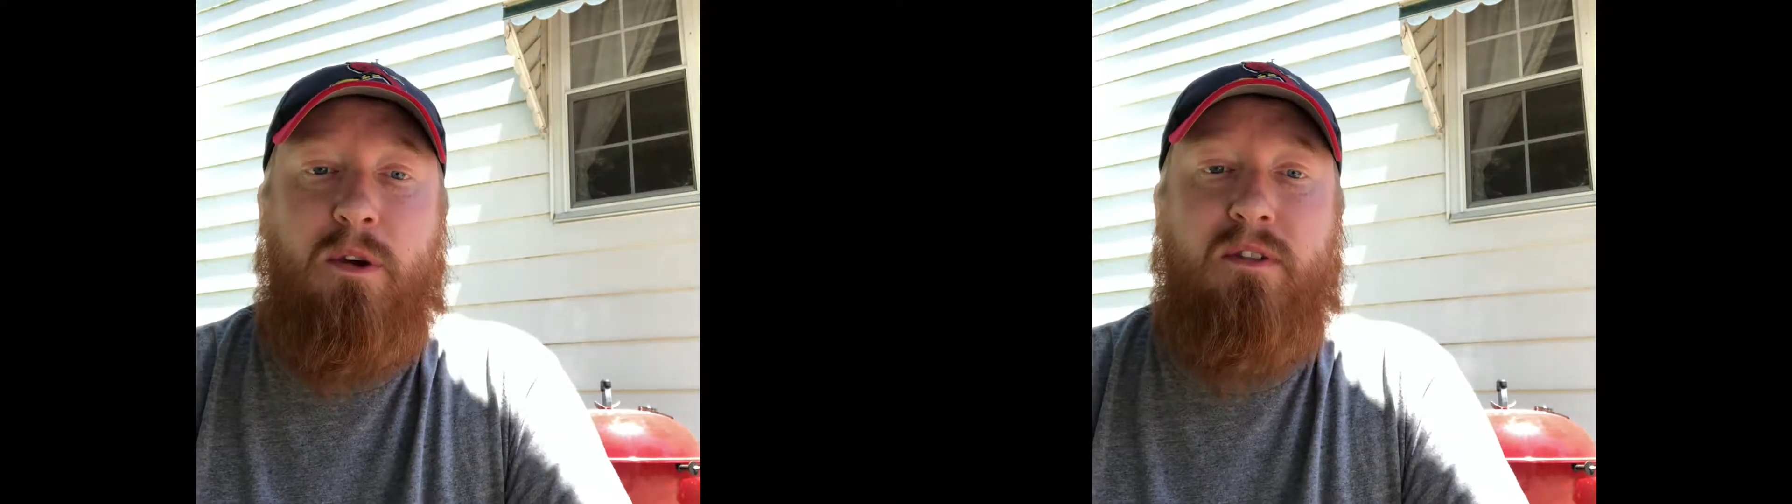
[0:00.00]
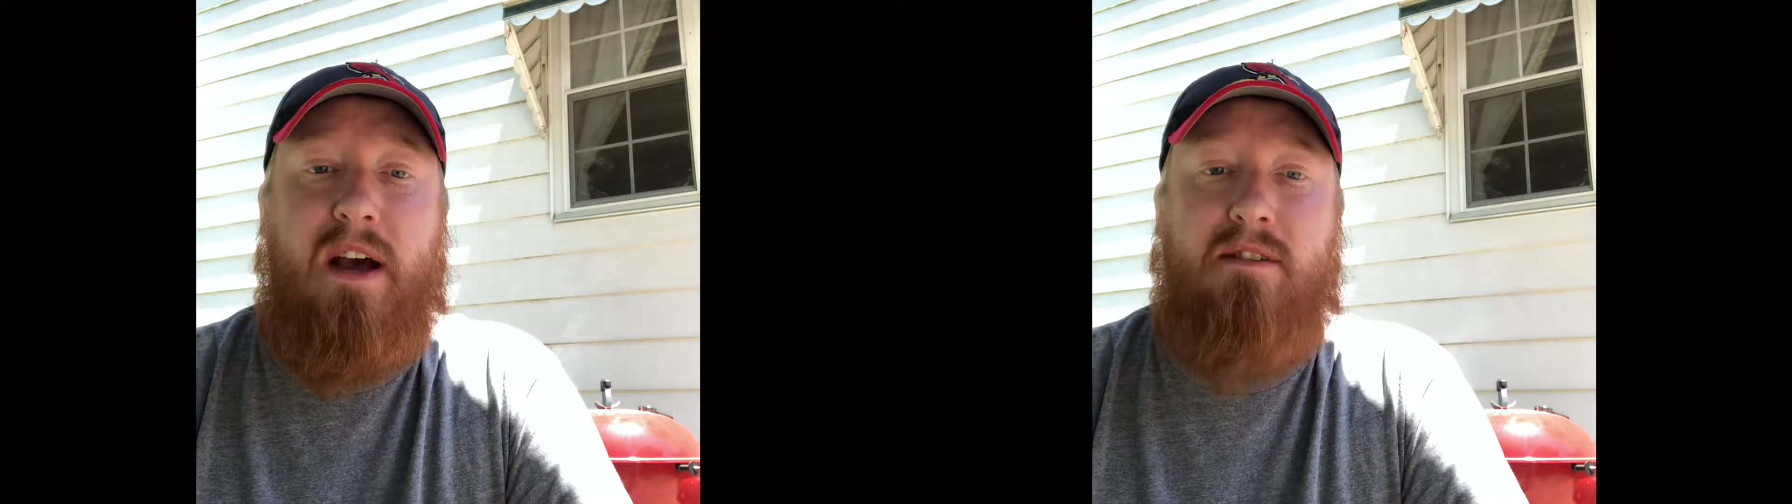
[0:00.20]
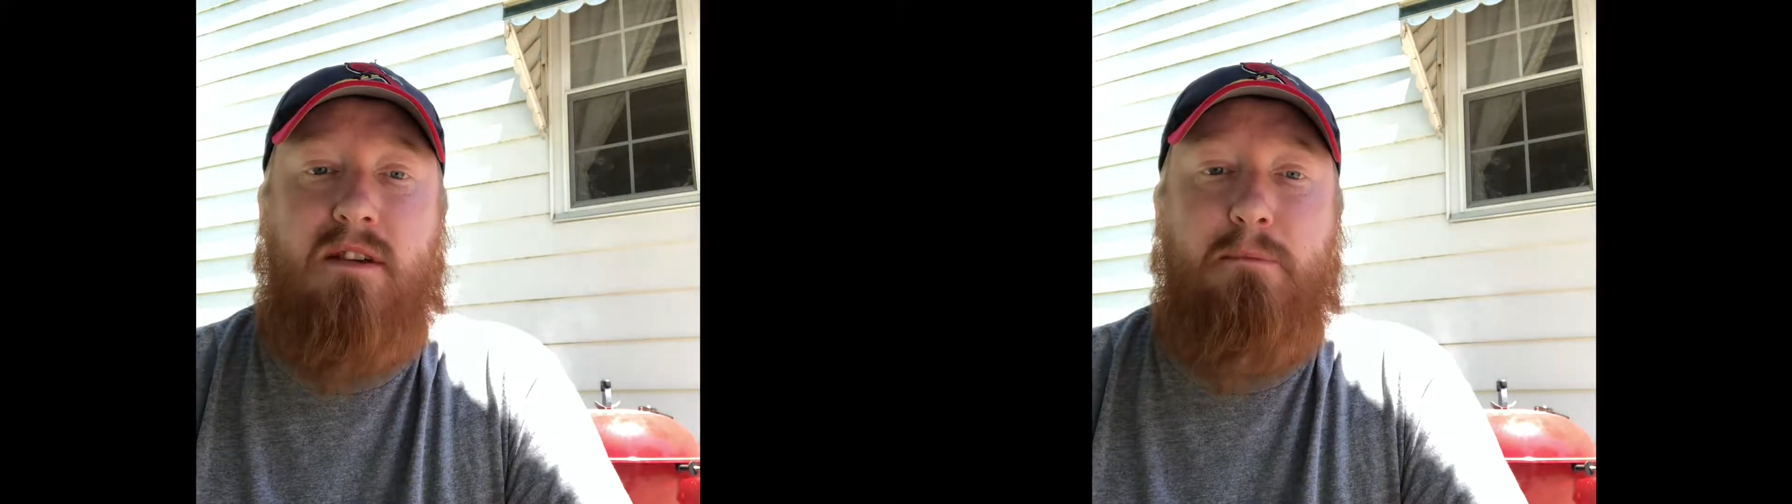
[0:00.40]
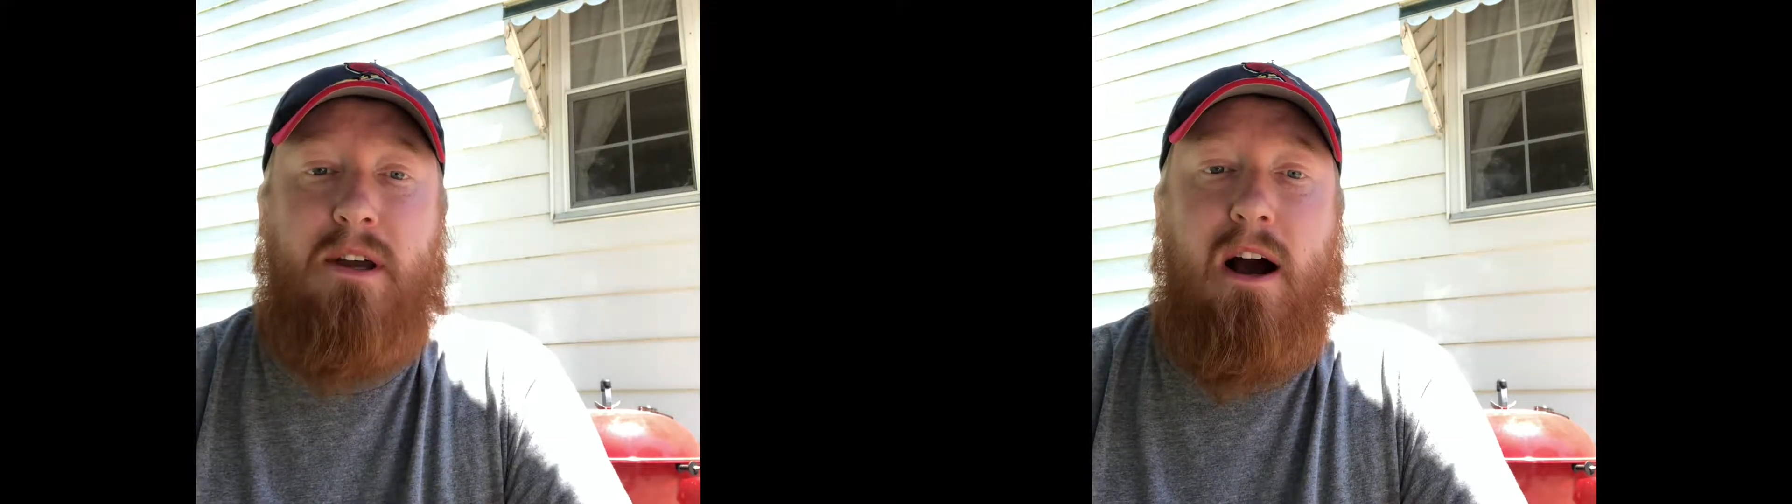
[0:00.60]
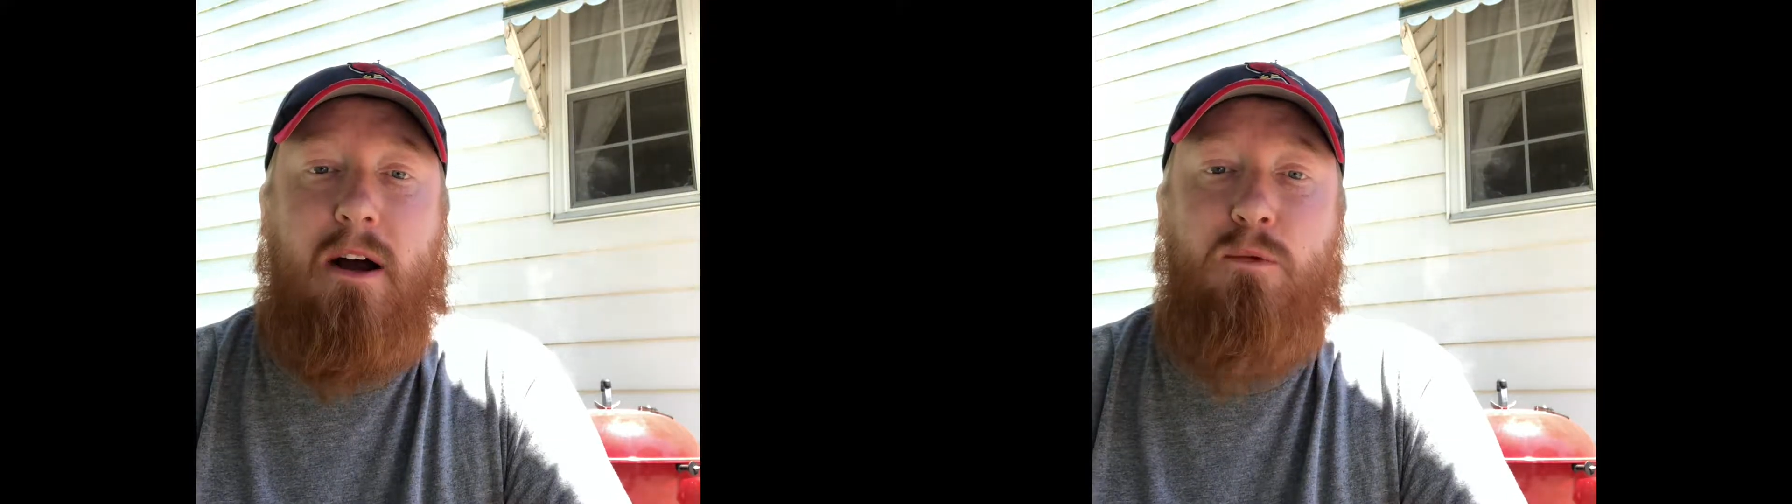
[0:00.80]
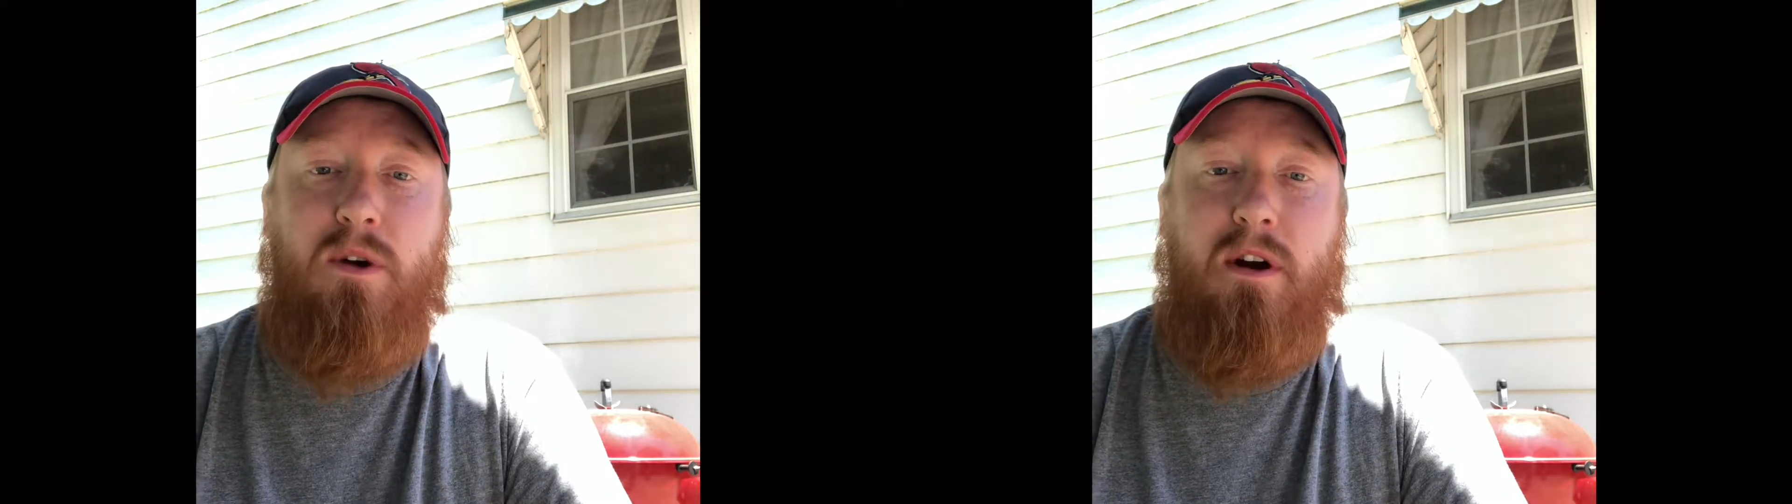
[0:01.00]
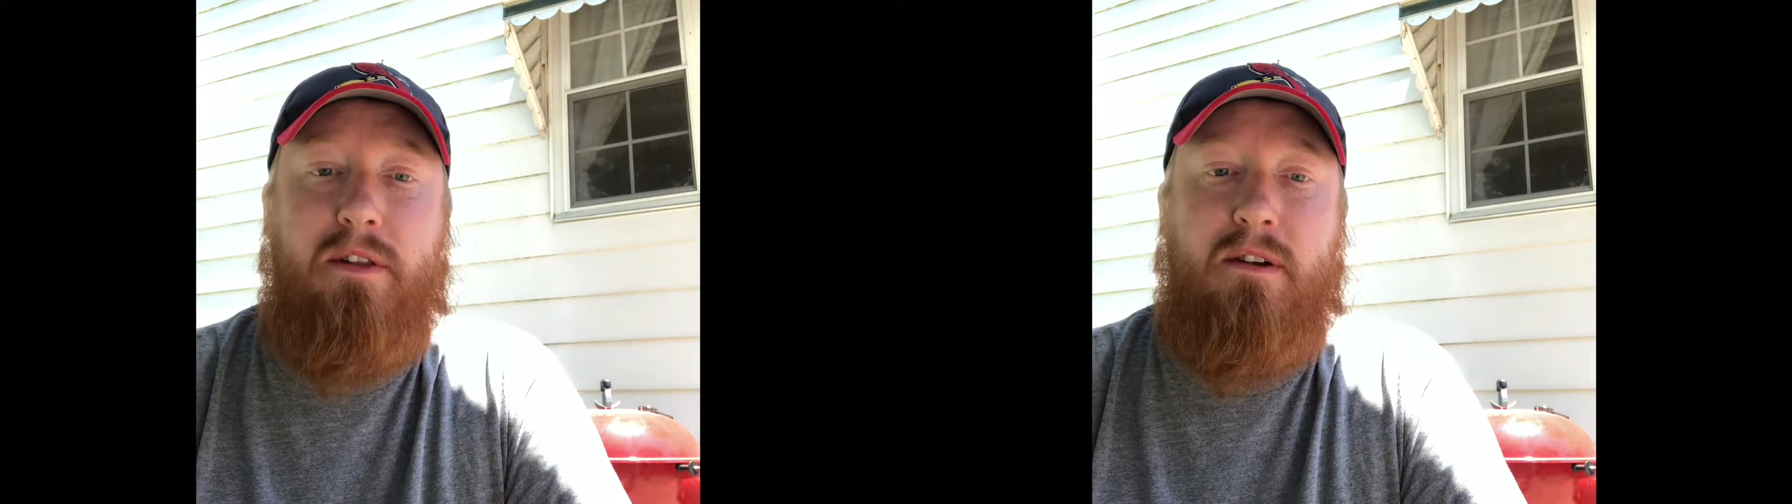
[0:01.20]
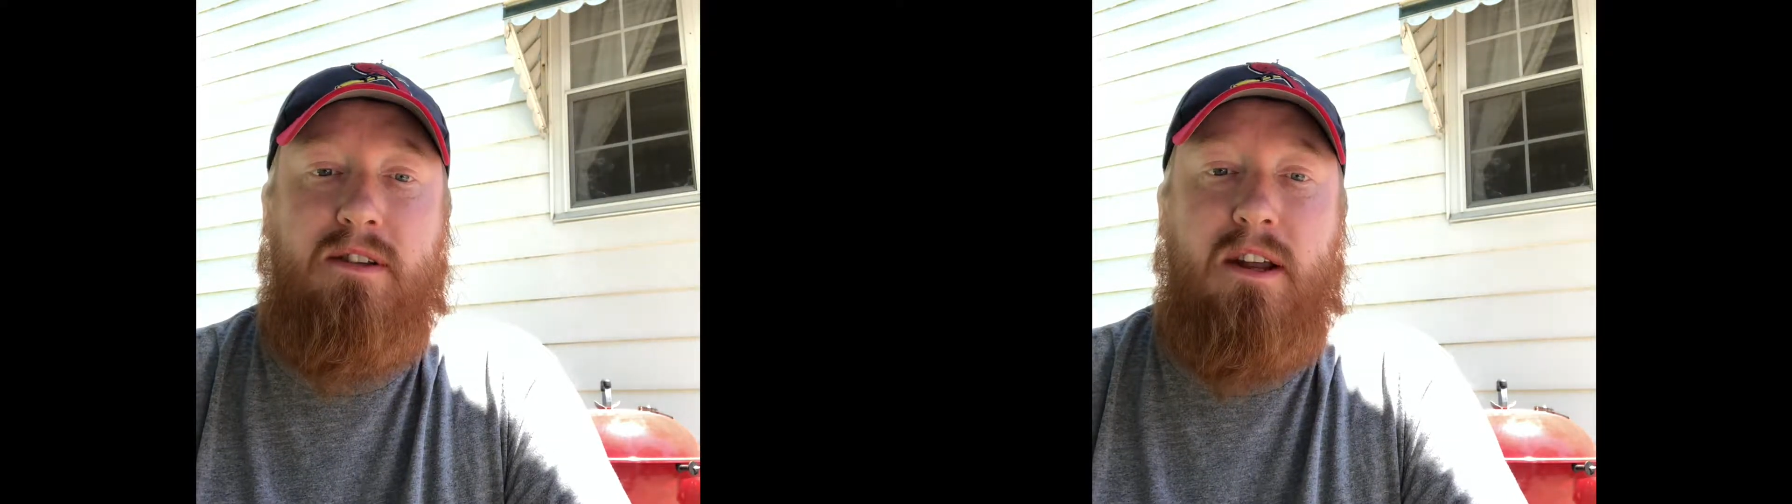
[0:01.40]
We've got some pecan wood on
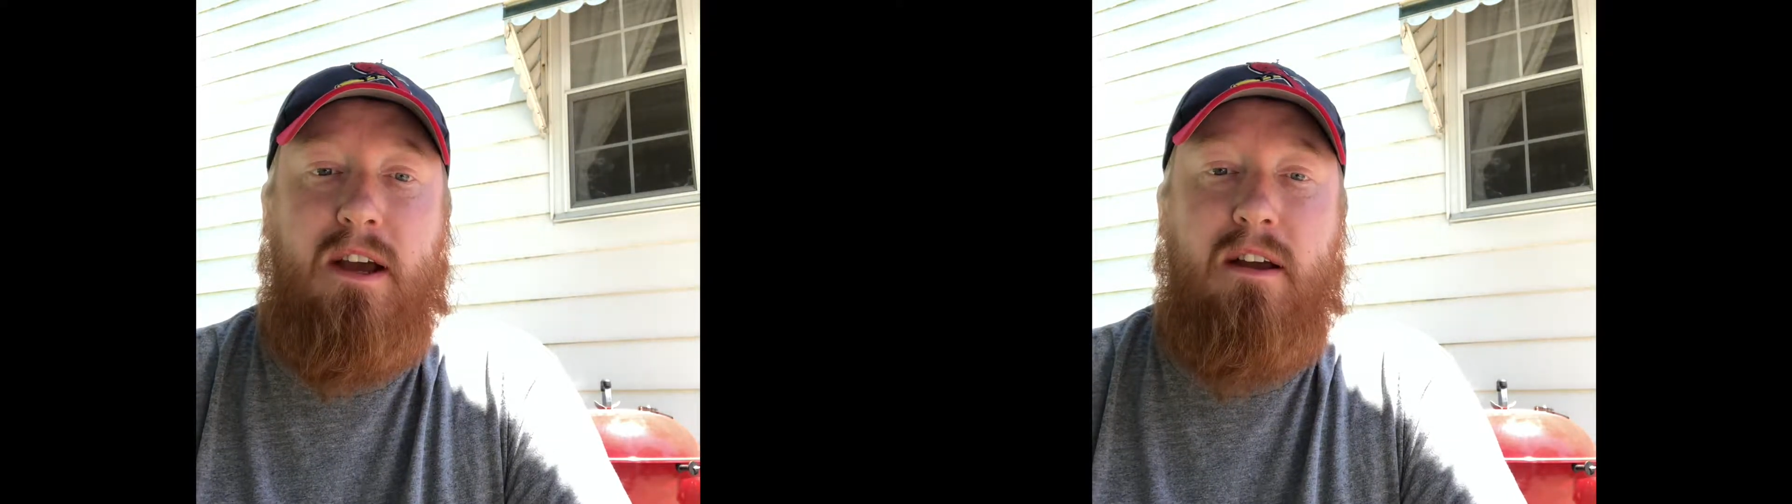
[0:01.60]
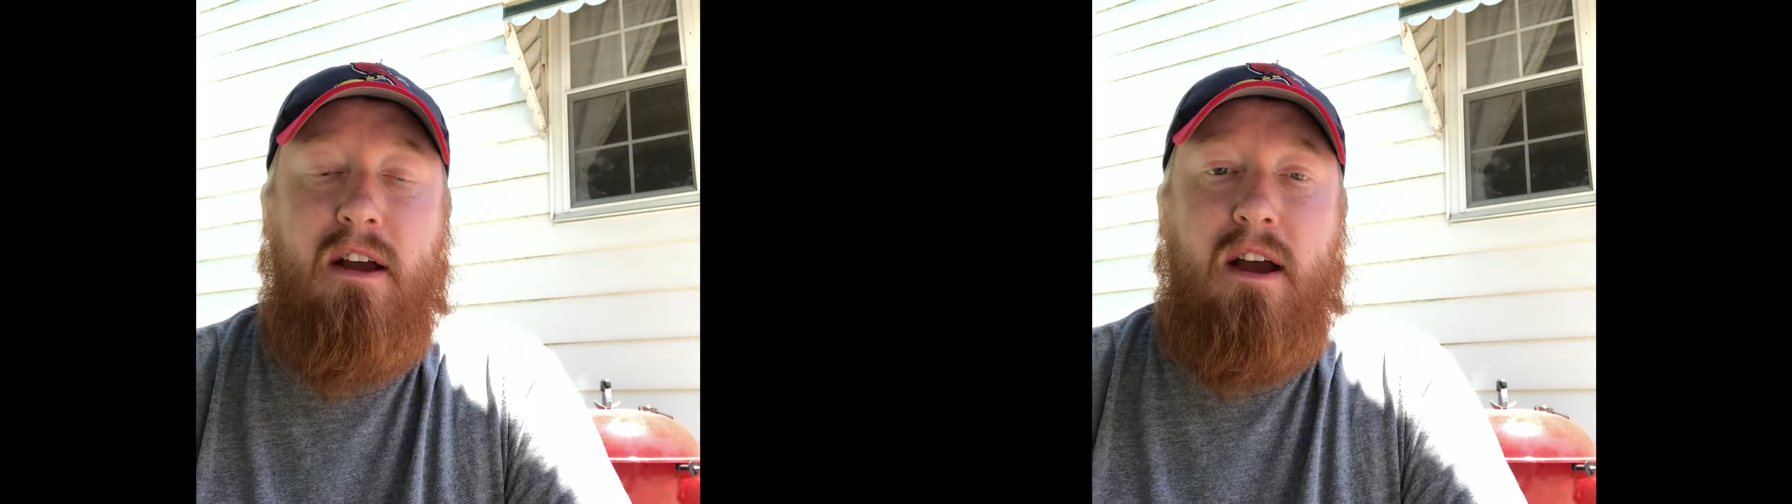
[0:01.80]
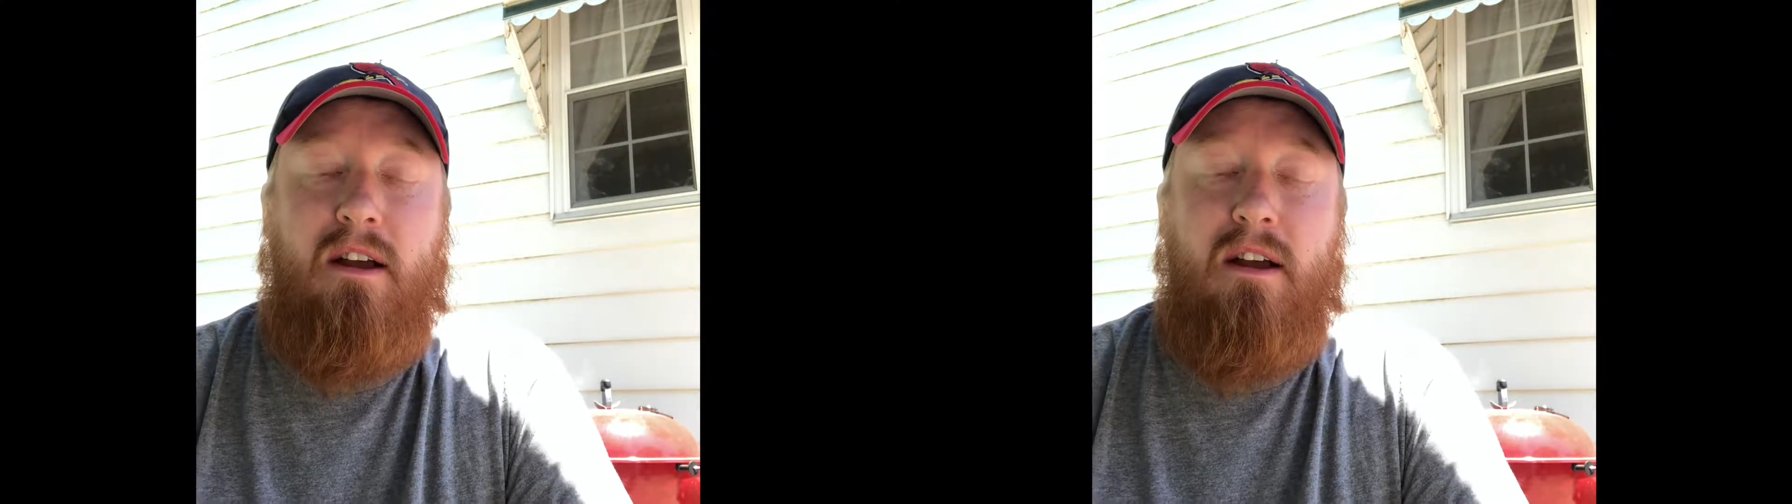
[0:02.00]
there today.